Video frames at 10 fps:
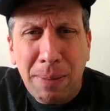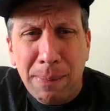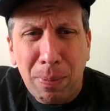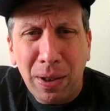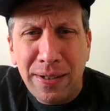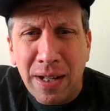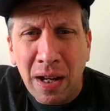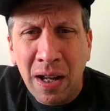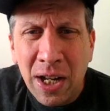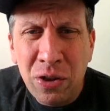people in
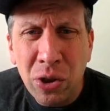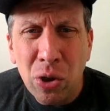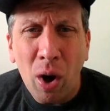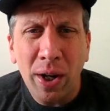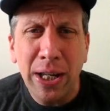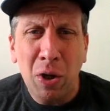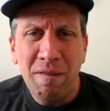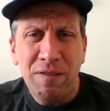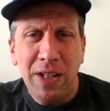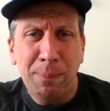New York. He
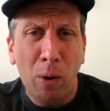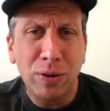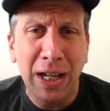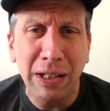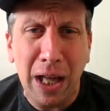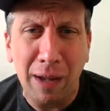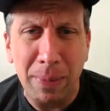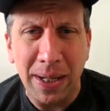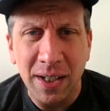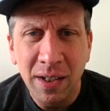couldn't fill up a hotel
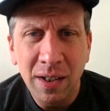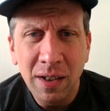lobby.